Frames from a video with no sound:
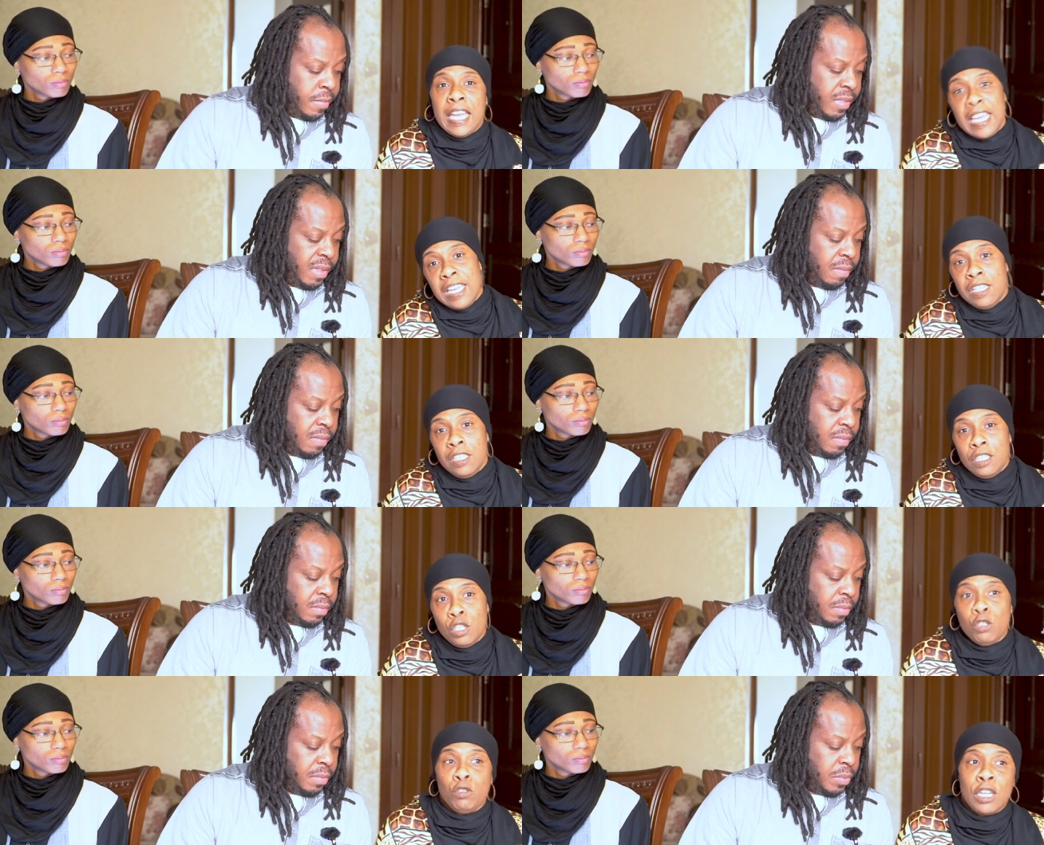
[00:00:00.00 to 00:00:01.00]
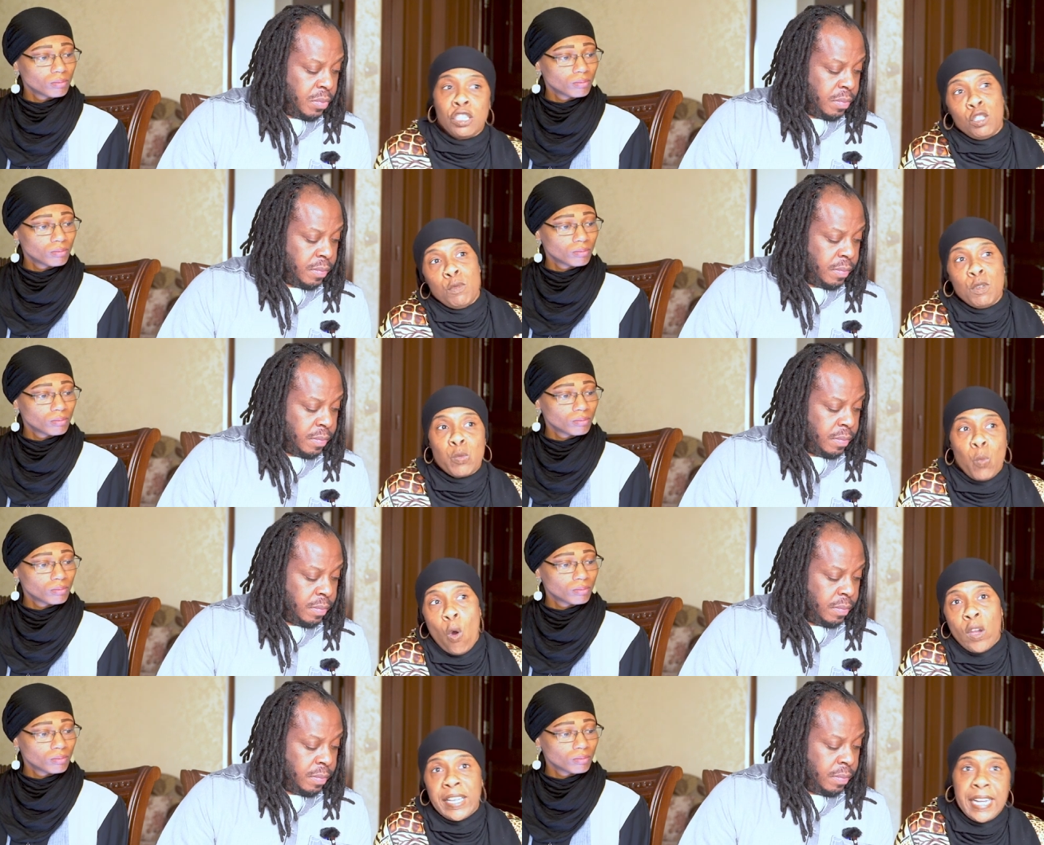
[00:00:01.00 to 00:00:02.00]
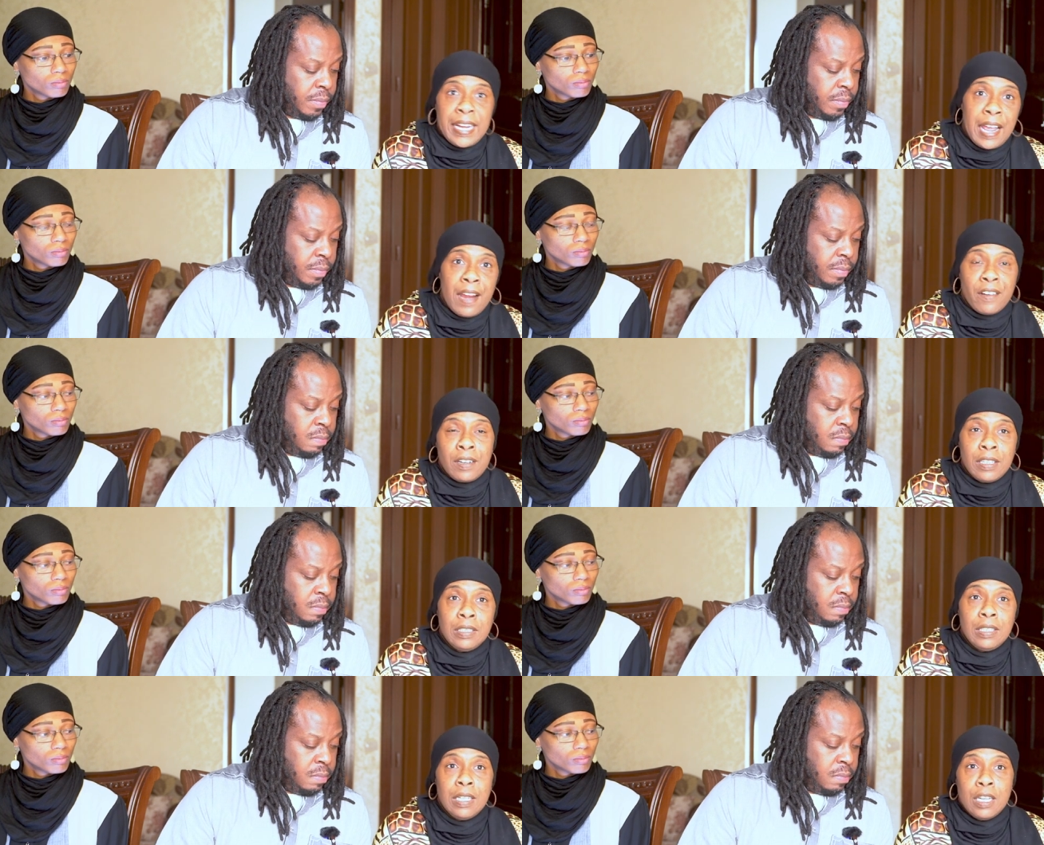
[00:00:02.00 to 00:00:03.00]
Speaker 1: he knew that you was walking in error,